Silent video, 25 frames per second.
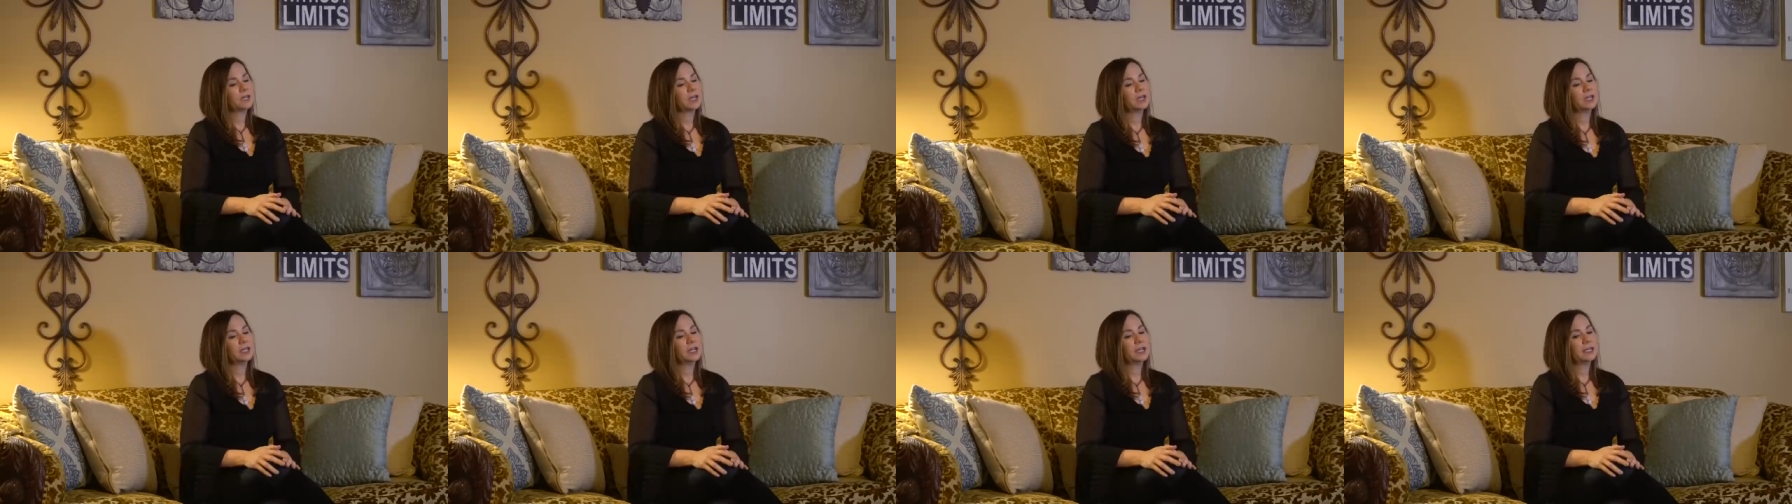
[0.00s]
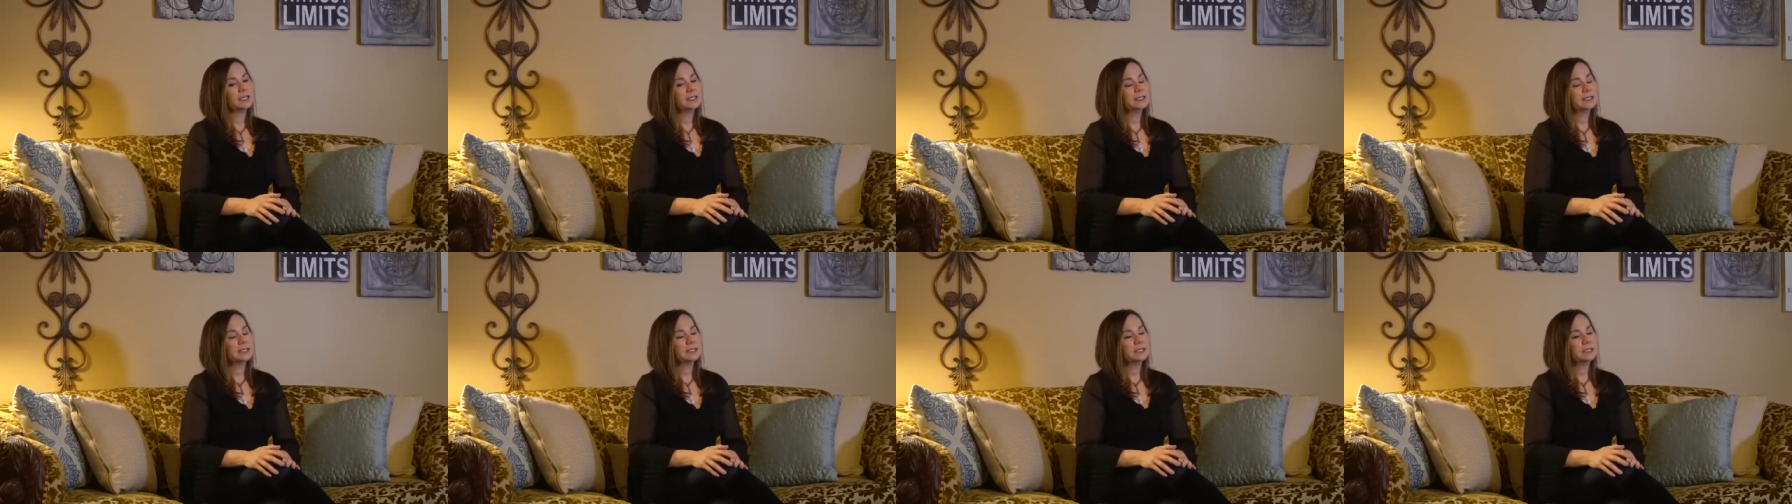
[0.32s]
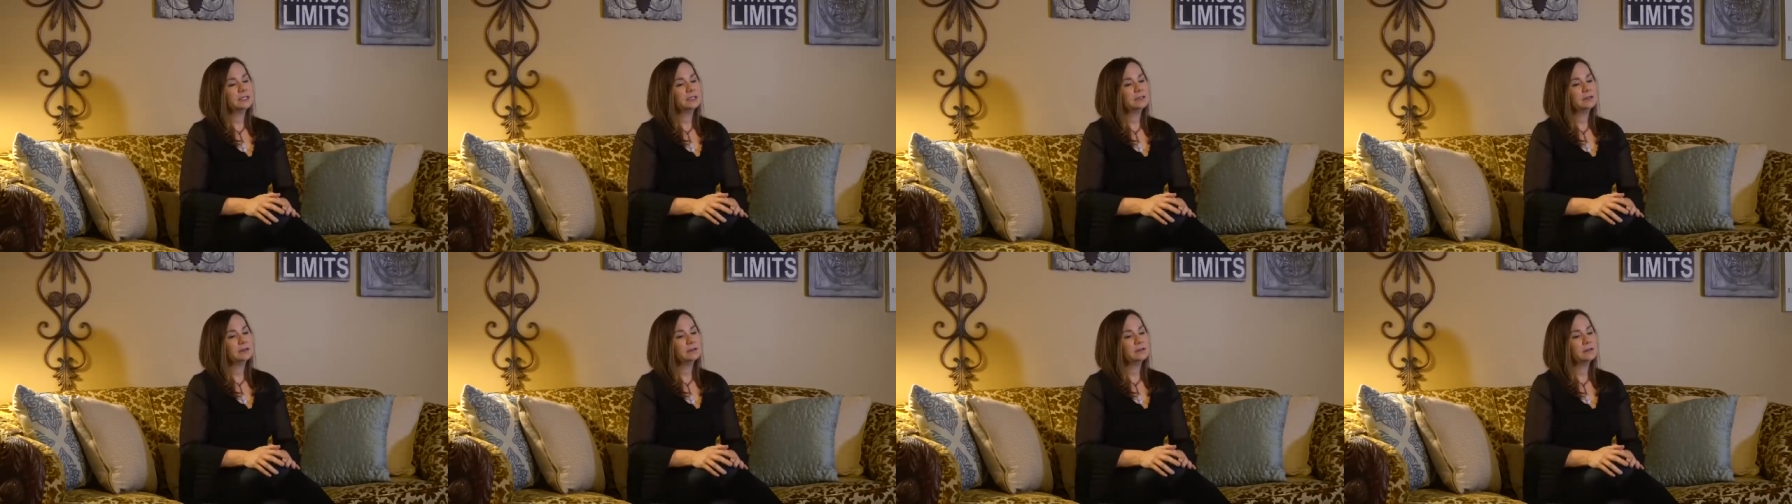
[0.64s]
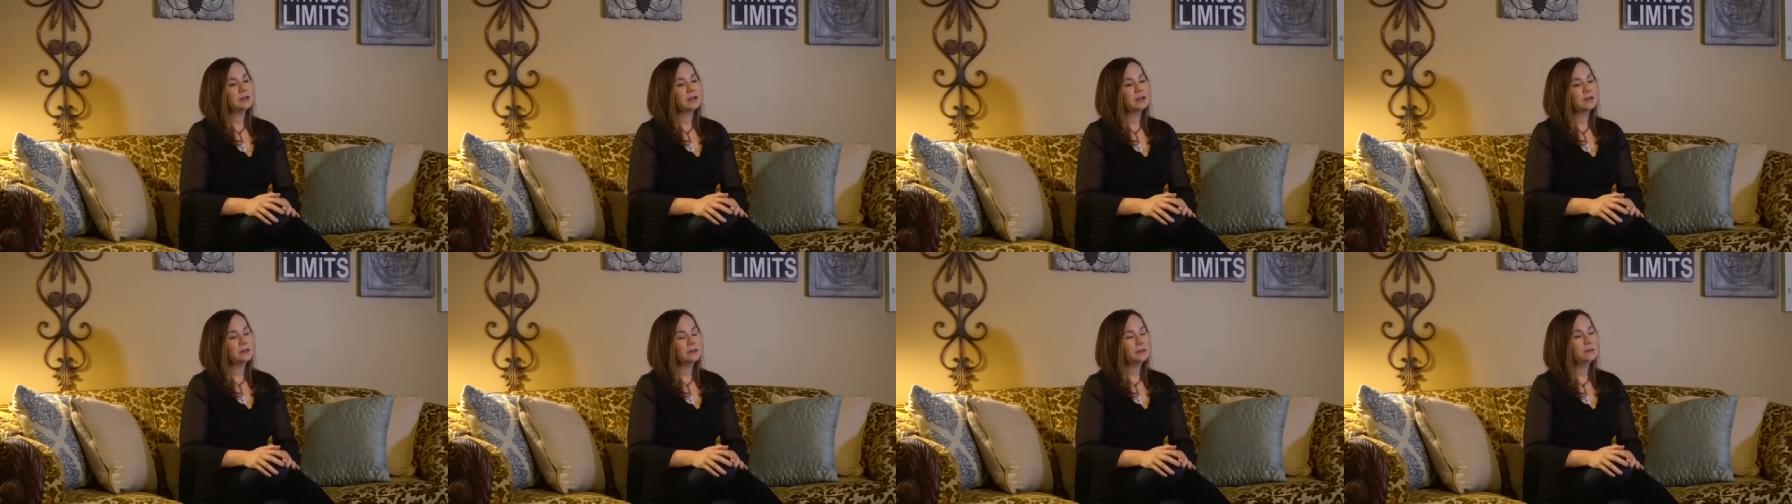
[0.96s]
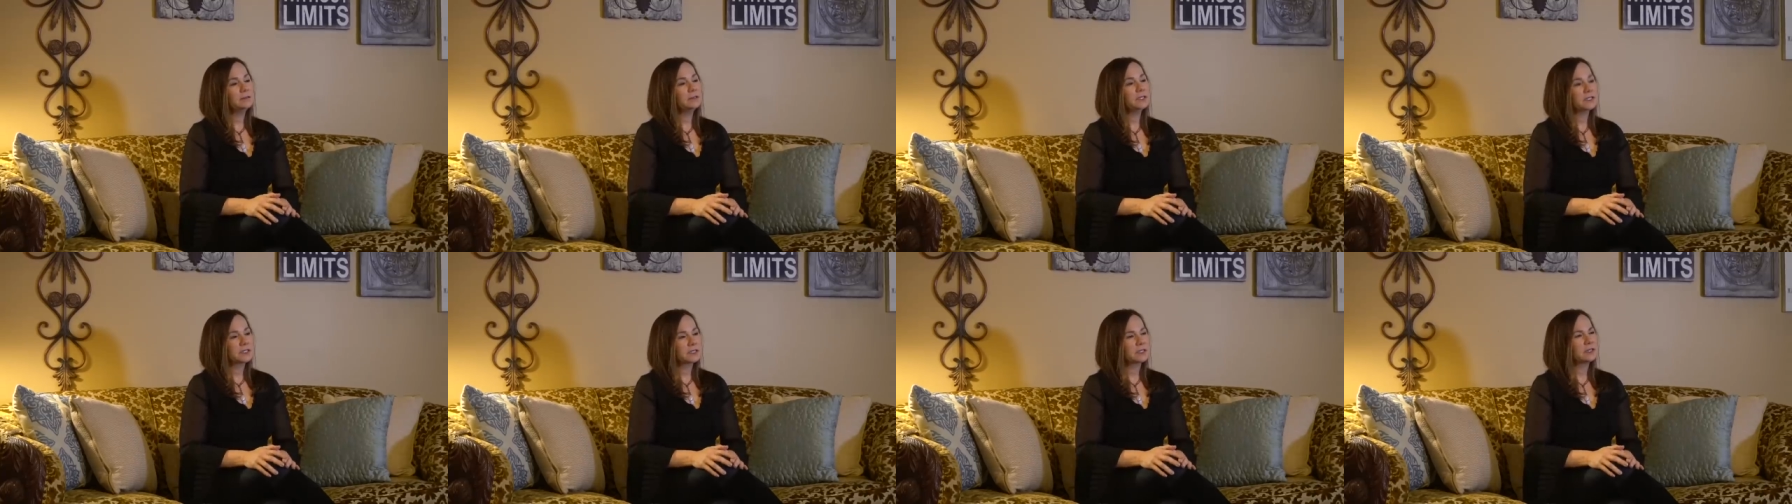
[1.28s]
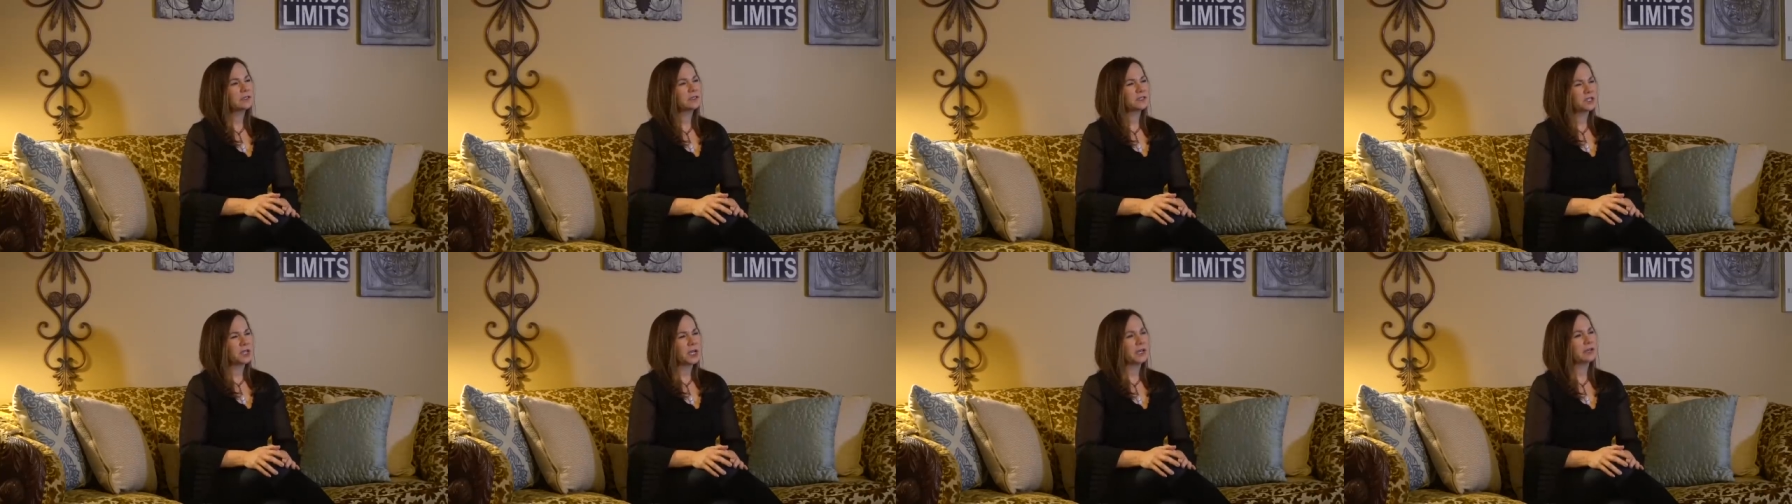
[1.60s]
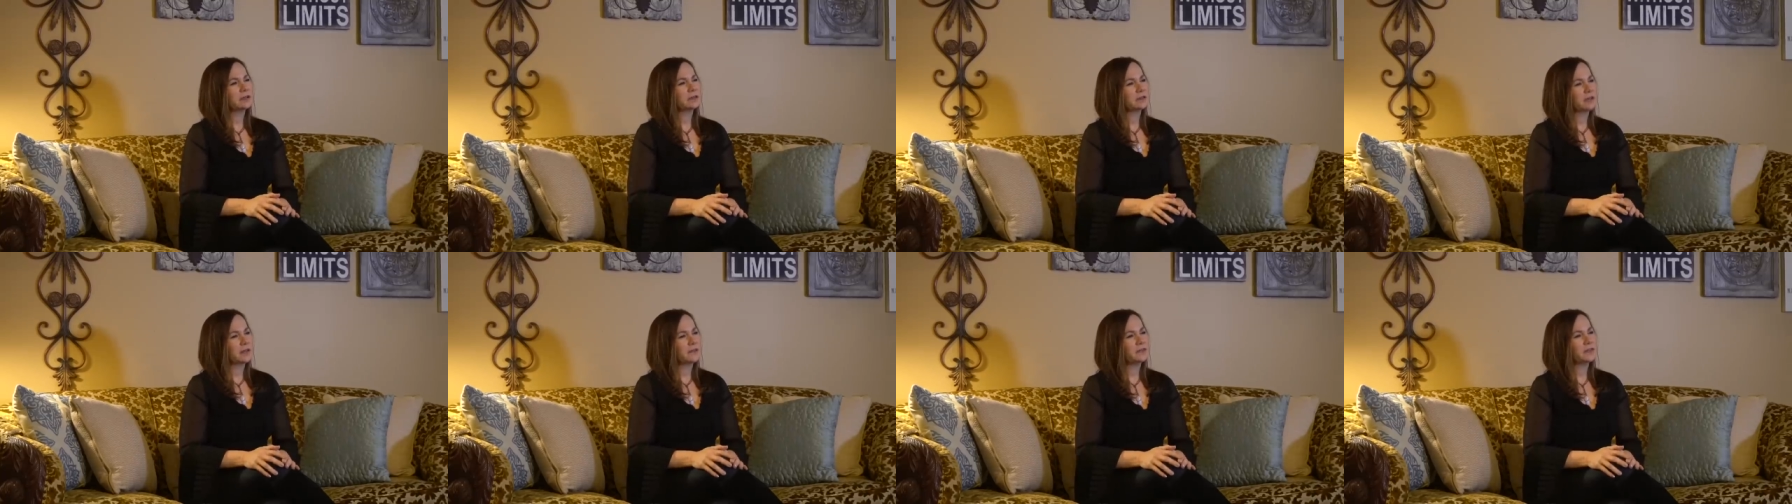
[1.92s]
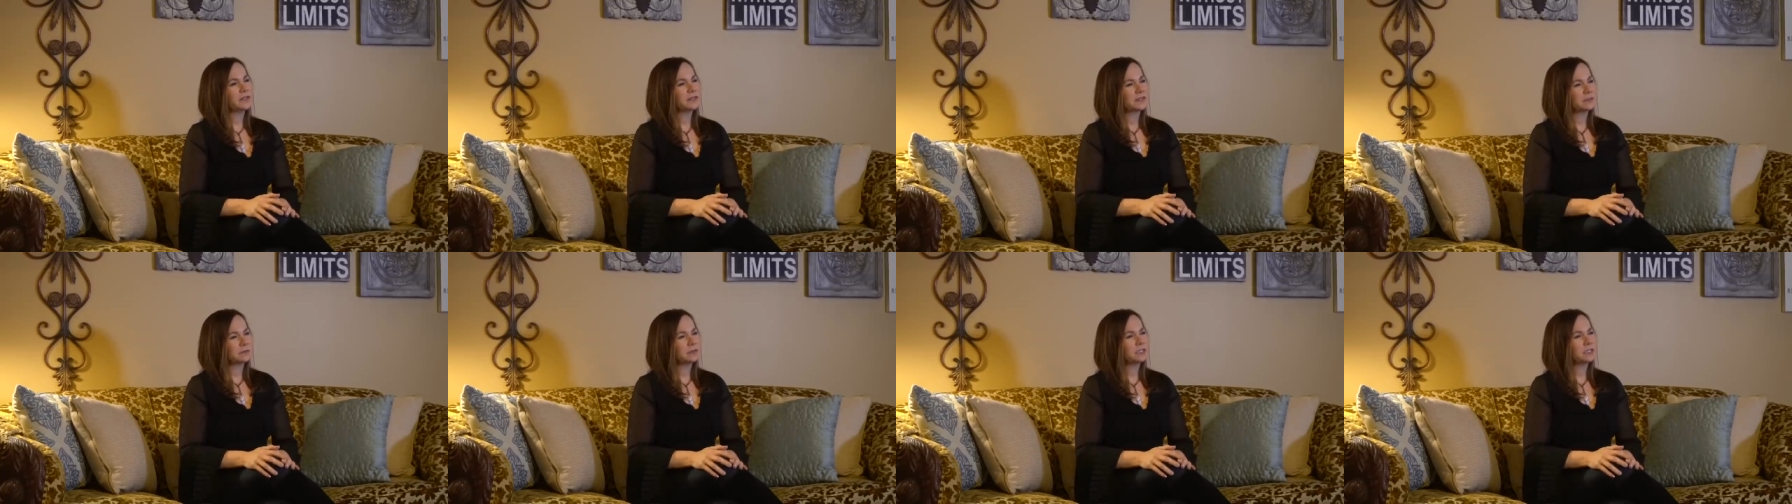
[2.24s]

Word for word: And I said, you know, I think I'm just going to channel on this.